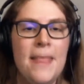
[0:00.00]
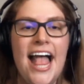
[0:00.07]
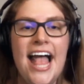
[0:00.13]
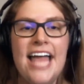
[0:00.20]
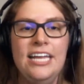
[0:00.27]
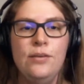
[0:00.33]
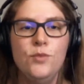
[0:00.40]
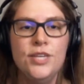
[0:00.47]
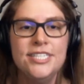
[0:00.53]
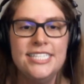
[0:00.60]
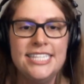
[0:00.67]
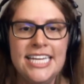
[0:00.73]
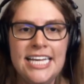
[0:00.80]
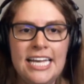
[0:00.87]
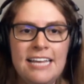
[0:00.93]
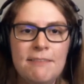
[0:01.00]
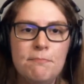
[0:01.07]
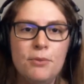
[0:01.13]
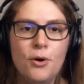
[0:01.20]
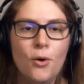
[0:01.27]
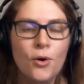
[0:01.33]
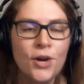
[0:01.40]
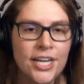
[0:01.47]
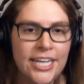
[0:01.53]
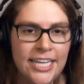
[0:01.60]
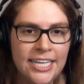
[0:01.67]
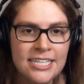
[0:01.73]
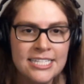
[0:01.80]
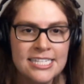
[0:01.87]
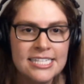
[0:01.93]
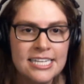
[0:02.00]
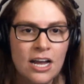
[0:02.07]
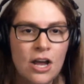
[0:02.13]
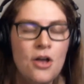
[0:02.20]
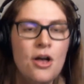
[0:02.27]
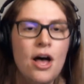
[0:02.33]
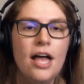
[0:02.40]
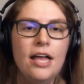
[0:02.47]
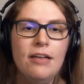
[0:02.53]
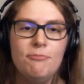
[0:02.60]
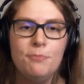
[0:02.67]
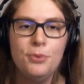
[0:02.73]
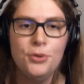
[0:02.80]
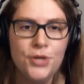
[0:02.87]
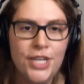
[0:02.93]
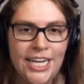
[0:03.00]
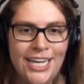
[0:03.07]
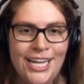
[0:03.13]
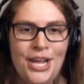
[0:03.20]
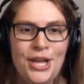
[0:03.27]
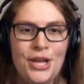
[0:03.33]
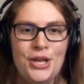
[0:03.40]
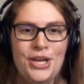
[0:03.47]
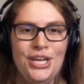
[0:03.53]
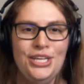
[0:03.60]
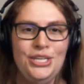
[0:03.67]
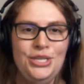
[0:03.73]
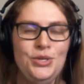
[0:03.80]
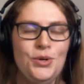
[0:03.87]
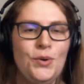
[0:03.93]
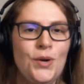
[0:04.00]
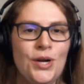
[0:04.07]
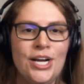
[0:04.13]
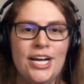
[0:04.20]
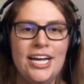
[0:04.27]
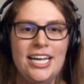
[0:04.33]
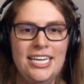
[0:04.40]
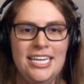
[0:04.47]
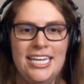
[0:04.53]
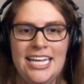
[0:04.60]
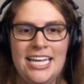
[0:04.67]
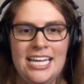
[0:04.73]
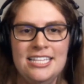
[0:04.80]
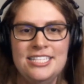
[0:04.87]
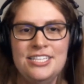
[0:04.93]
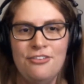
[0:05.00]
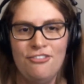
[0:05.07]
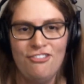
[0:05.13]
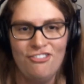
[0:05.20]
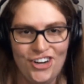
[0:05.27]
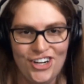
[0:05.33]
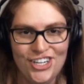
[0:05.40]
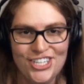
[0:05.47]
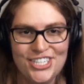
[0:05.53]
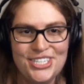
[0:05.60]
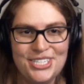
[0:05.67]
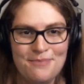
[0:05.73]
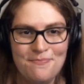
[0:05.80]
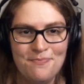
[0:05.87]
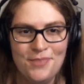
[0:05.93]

And it was the importance of putting your needs first.